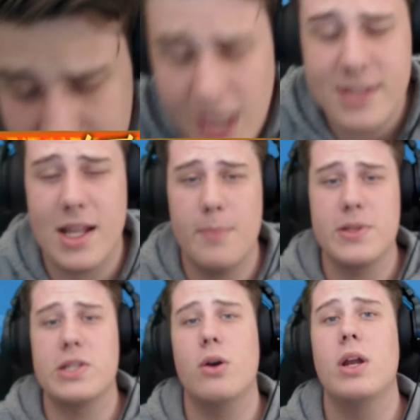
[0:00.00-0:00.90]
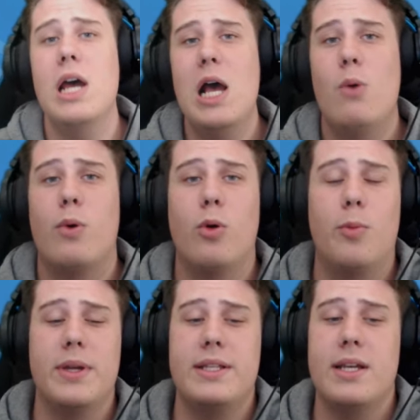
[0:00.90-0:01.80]
Next episode, we
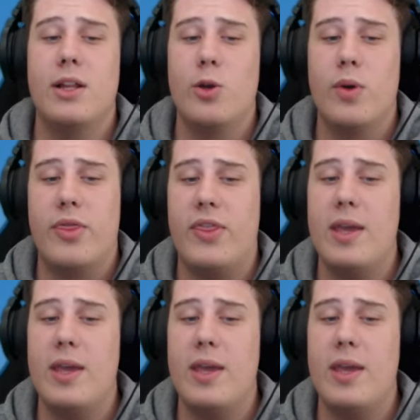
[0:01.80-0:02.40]
will be dealing with